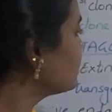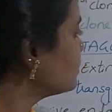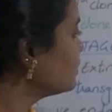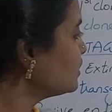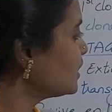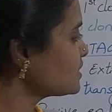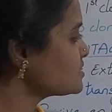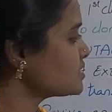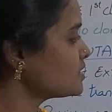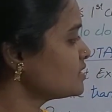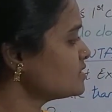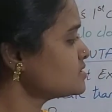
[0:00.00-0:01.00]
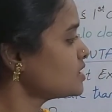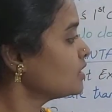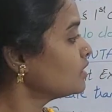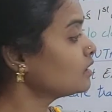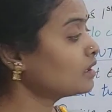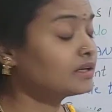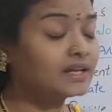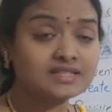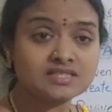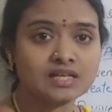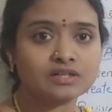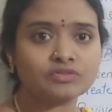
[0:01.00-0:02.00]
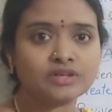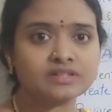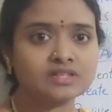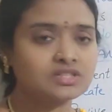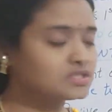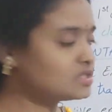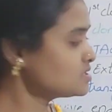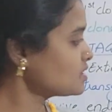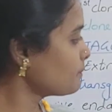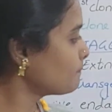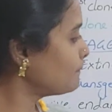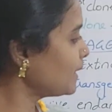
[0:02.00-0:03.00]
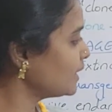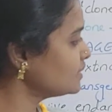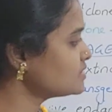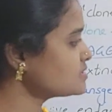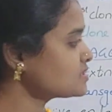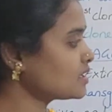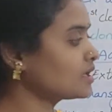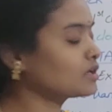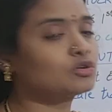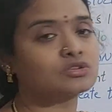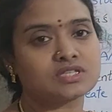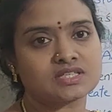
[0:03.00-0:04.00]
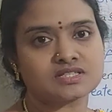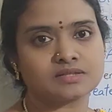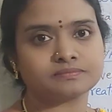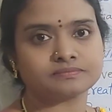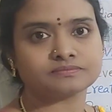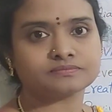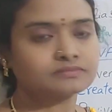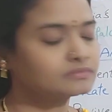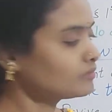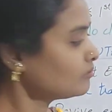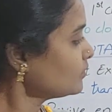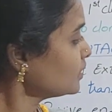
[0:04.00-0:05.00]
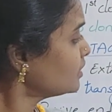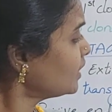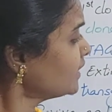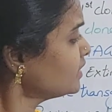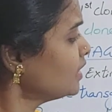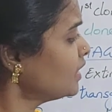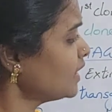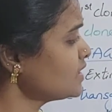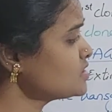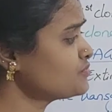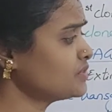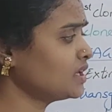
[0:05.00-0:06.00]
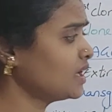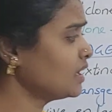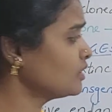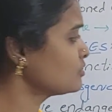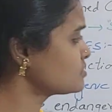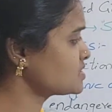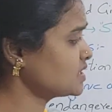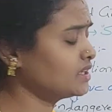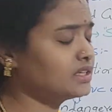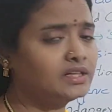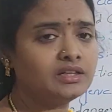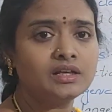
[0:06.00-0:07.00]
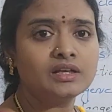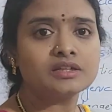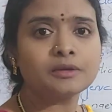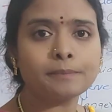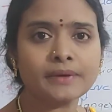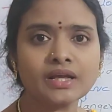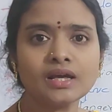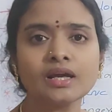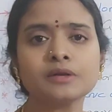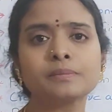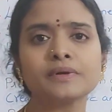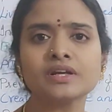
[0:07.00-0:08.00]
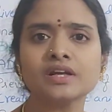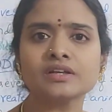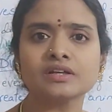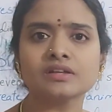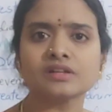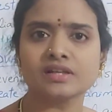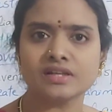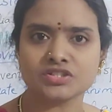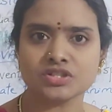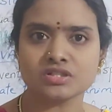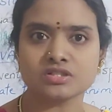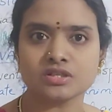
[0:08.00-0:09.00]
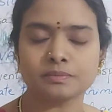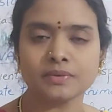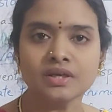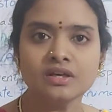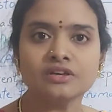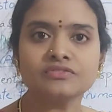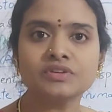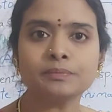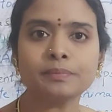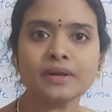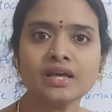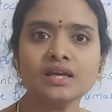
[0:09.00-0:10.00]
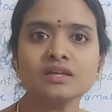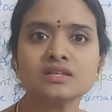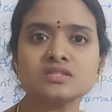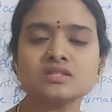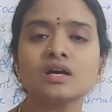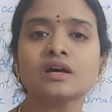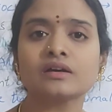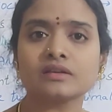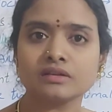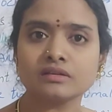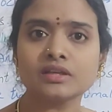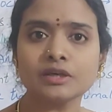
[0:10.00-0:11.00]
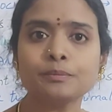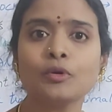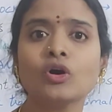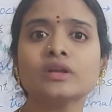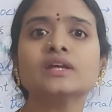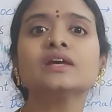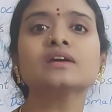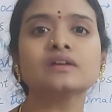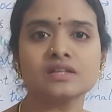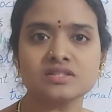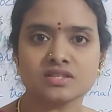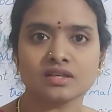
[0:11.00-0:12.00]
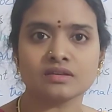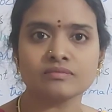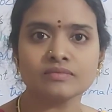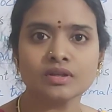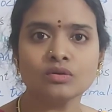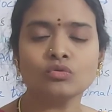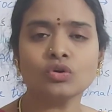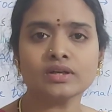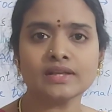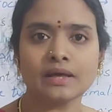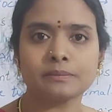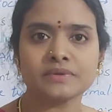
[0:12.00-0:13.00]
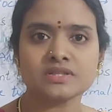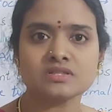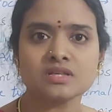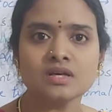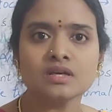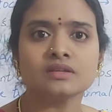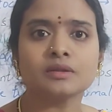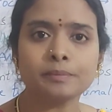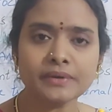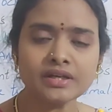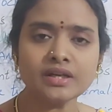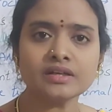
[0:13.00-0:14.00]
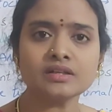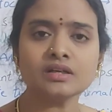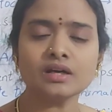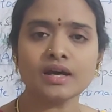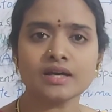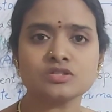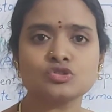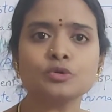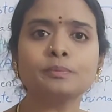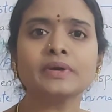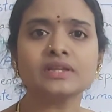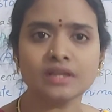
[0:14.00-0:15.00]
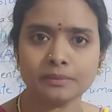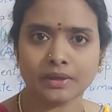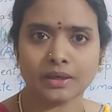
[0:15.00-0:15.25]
Next advantage is balanced ecosystem, right? As we have studied the prey and predator relationship. If the prey is keep on increasing, what happens? The predator has to pick them up,